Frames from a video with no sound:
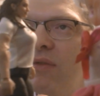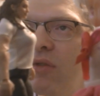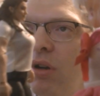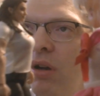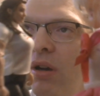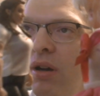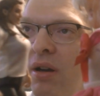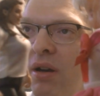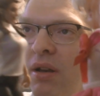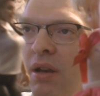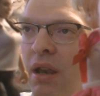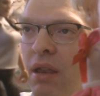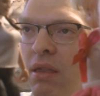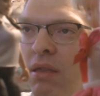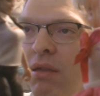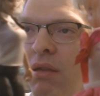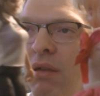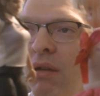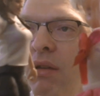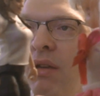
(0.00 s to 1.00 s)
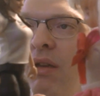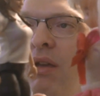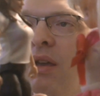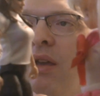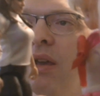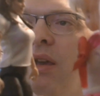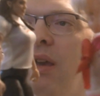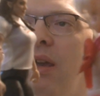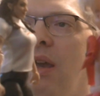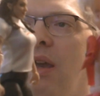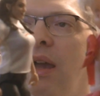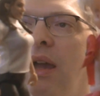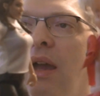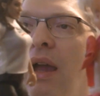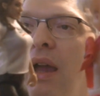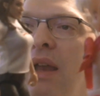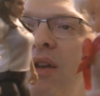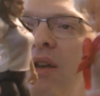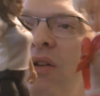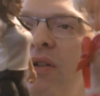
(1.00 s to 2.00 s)
Darkness. And
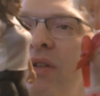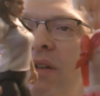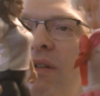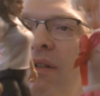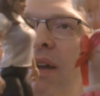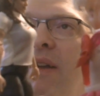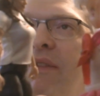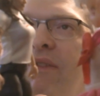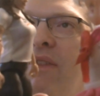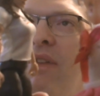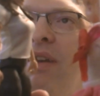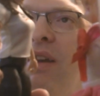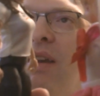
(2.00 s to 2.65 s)
I know you're after the